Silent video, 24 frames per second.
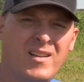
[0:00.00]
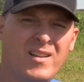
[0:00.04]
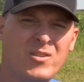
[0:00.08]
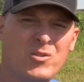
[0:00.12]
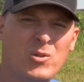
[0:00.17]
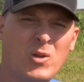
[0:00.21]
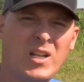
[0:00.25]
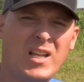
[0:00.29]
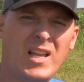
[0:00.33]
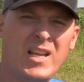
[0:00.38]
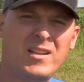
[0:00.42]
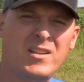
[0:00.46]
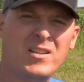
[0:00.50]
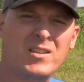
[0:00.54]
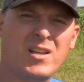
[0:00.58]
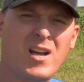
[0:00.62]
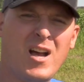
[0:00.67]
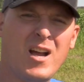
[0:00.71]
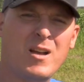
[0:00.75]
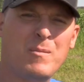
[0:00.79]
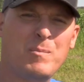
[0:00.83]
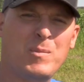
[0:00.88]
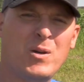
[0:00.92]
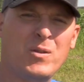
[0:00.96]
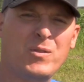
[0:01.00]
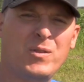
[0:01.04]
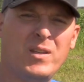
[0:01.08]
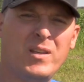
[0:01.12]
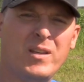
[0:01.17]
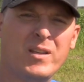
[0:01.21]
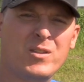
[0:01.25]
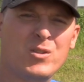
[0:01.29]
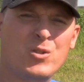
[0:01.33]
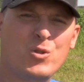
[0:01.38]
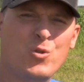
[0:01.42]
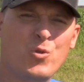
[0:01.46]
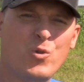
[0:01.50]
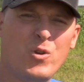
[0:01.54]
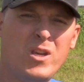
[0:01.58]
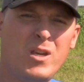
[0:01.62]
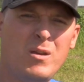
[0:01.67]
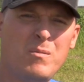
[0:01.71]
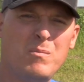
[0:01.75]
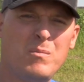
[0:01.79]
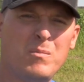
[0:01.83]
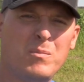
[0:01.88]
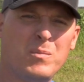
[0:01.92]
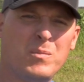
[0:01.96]
So I'd like to talk about the
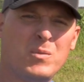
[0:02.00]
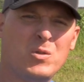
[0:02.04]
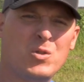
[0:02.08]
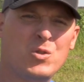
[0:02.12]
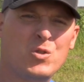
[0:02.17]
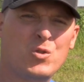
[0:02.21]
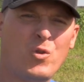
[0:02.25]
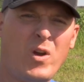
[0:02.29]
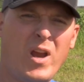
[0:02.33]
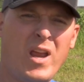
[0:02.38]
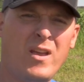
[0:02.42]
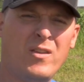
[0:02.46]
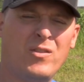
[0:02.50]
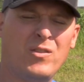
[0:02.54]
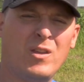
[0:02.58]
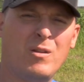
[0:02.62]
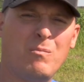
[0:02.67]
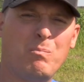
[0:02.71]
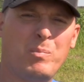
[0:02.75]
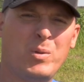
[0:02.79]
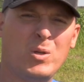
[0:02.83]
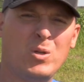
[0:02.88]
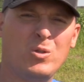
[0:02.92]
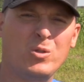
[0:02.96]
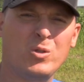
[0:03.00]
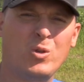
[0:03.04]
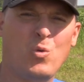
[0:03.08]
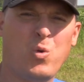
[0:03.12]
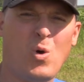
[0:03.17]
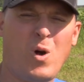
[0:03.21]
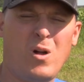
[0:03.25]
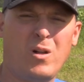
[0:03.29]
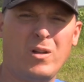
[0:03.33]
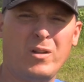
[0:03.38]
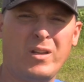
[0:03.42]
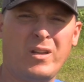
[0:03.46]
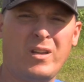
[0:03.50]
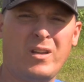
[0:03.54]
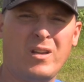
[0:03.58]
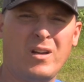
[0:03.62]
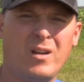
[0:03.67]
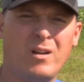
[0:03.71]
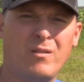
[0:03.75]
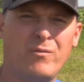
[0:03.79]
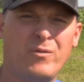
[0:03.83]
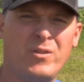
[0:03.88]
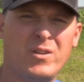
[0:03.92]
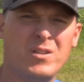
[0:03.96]
extreme strength and build quality
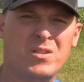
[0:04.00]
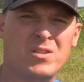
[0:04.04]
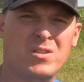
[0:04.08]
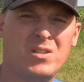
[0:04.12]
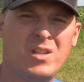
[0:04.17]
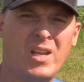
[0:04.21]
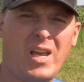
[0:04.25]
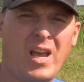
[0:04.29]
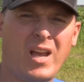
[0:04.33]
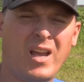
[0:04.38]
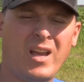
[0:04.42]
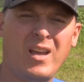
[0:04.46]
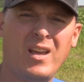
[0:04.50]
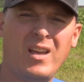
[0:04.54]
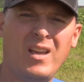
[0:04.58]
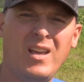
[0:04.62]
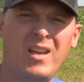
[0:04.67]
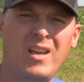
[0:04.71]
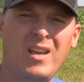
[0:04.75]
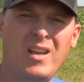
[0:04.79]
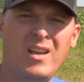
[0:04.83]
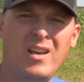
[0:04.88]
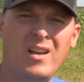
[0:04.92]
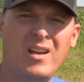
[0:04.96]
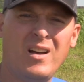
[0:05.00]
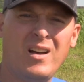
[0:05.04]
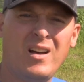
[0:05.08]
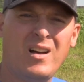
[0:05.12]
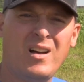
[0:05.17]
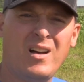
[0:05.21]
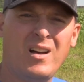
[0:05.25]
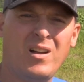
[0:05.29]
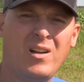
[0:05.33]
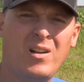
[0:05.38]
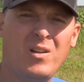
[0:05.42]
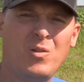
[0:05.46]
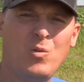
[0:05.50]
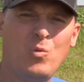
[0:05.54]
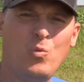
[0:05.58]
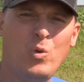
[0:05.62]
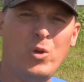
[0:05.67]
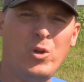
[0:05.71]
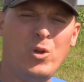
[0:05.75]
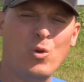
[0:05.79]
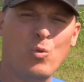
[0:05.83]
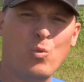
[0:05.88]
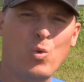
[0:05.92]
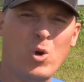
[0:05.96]
of this deck.
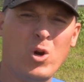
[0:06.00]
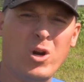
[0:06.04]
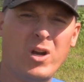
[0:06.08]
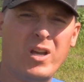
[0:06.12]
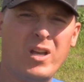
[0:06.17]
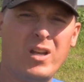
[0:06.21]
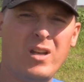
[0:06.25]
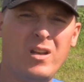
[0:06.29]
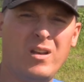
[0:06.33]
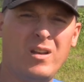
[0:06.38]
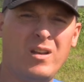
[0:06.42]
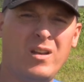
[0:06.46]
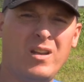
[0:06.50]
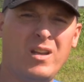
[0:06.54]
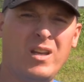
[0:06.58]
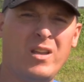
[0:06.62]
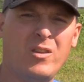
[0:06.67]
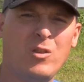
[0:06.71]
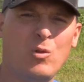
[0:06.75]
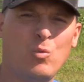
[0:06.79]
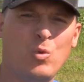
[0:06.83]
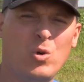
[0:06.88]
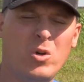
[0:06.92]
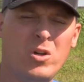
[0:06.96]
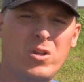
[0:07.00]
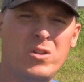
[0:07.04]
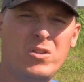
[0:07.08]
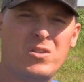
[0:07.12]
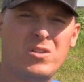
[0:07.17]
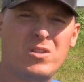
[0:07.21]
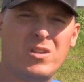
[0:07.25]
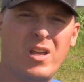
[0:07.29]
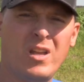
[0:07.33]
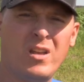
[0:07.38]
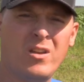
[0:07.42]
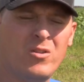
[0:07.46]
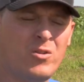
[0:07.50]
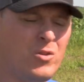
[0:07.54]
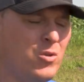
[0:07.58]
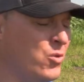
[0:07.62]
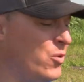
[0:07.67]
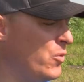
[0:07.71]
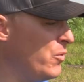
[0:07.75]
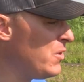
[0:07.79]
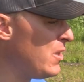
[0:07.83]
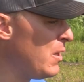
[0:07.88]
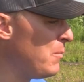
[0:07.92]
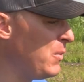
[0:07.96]
When you're working in the woods and you're
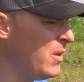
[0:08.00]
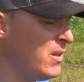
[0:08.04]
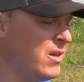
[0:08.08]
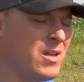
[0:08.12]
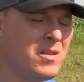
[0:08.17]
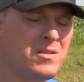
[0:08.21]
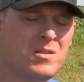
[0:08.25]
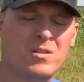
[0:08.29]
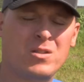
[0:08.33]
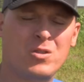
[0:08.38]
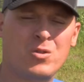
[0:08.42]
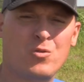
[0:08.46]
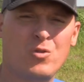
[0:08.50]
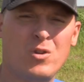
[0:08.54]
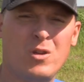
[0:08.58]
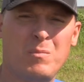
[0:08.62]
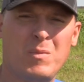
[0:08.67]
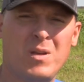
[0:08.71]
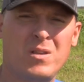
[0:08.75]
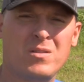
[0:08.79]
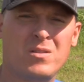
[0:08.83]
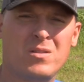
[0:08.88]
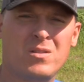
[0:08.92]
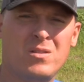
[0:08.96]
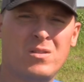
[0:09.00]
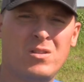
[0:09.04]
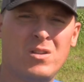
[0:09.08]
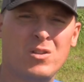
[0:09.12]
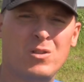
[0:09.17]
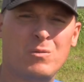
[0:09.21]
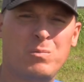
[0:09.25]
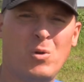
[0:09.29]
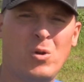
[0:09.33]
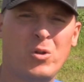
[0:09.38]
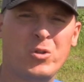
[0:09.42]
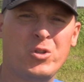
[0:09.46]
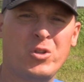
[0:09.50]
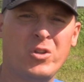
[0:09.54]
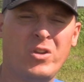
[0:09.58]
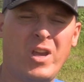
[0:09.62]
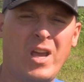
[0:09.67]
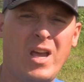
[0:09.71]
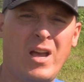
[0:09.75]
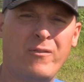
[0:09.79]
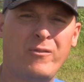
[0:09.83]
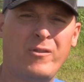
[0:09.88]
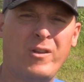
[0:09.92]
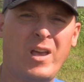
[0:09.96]
doing something as extreme as disc mulching, you
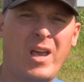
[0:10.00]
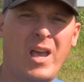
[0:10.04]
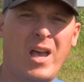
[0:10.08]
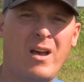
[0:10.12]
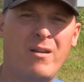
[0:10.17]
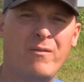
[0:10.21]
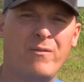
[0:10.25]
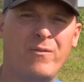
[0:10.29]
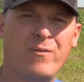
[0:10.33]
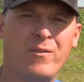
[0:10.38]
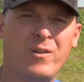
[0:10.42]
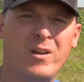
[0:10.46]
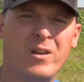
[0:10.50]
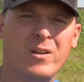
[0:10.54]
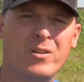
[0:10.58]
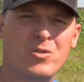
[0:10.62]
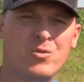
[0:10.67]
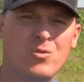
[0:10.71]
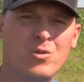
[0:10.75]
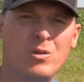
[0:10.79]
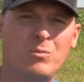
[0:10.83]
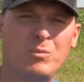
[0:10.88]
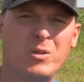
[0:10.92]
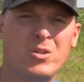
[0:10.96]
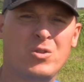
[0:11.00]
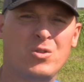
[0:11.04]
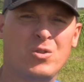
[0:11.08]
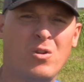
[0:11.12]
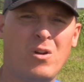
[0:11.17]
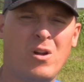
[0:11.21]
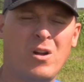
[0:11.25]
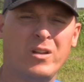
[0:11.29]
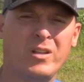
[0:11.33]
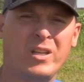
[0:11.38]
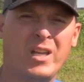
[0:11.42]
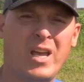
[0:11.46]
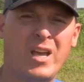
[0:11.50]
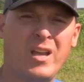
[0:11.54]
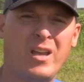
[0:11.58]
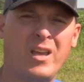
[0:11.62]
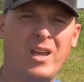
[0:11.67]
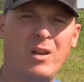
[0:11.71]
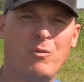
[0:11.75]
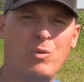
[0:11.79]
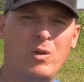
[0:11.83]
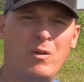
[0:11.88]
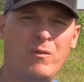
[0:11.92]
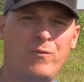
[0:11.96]
have to have an extremely strong deck,
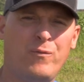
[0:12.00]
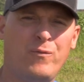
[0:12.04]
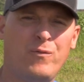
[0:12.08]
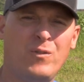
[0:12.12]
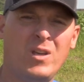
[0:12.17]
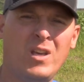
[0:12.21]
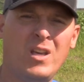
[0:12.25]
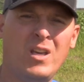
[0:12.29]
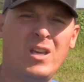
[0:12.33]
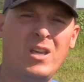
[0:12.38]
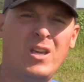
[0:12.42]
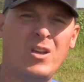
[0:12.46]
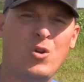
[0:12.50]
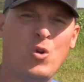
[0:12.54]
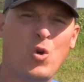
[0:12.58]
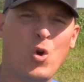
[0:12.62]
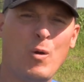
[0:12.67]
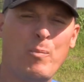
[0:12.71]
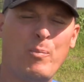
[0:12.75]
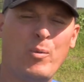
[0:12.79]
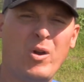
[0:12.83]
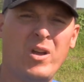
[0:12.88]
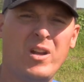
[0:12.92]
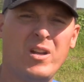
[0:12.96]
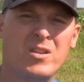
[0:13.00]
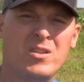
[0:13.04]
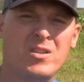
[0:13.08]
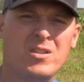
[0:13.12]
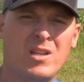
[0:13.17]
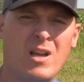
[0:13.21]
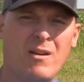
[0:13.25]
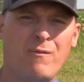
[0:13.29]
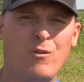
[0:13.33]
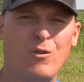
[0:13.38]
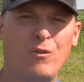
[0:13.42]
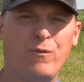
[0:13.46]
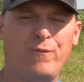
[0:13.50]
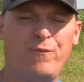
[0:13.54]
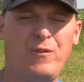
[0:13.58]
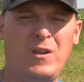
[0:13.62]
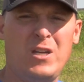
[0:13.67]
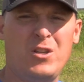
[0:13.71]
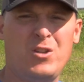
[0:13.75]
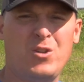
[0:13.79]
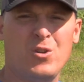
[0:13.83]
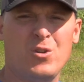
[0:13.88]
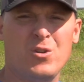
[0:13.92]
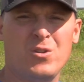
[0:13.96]
and we've incorporated several
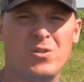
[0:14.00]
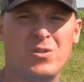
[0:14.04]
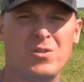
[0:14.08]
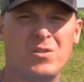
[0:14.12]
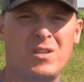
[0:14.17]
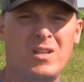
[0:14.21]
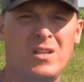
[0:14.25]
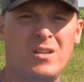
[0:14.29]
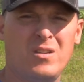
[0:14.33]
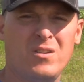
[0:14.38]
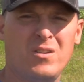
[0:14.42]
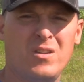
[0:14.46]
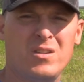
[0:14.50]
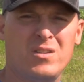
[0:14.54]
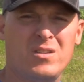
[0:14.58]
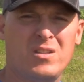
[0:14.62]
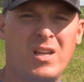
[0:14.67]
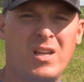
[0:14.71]
features into this